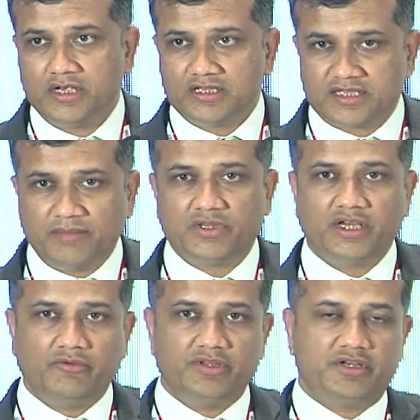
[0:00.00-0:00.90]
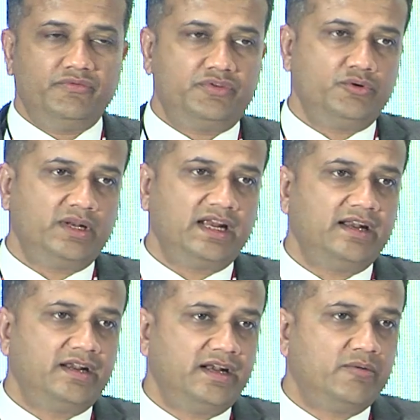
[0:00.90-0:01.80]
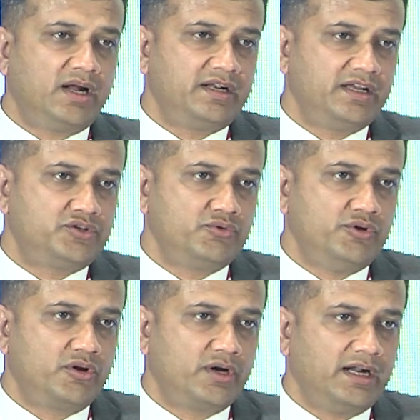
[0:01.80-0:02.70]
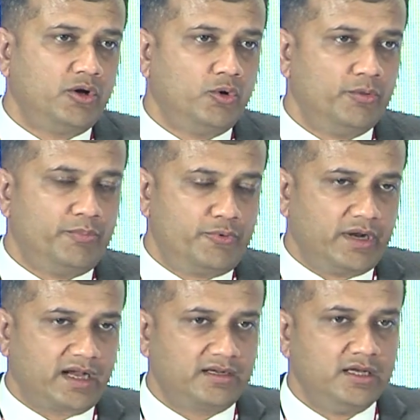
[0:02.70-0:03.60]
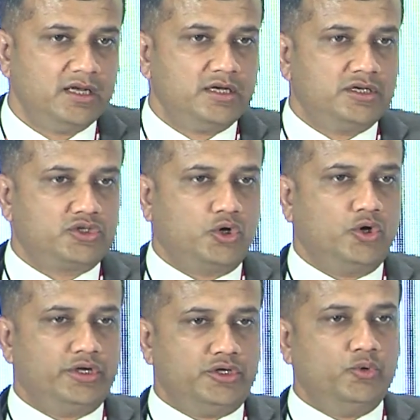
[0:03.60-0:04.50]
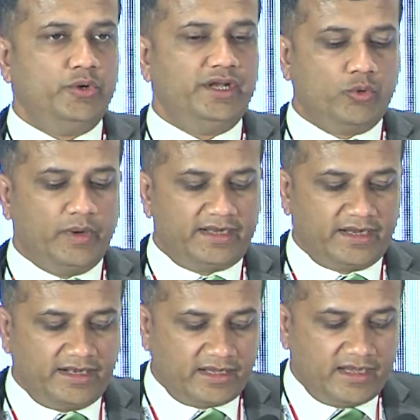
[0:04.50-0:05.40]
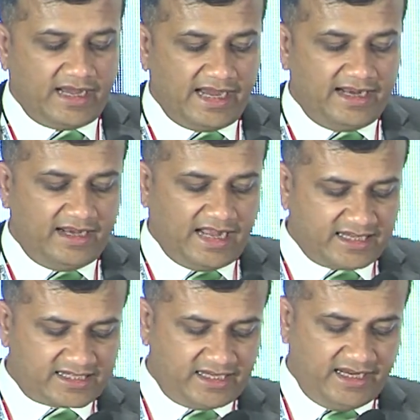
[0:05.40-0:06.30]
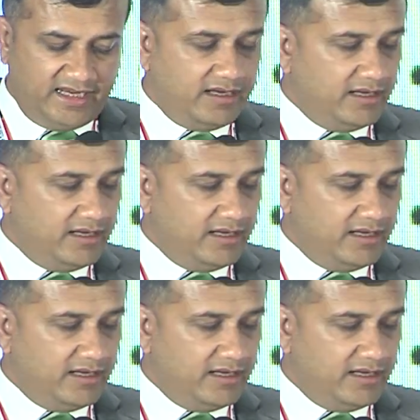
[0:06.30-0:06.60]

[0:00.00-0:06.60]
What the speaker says: something which gives you an added advantage to your own product. So you innovate it. And lastly,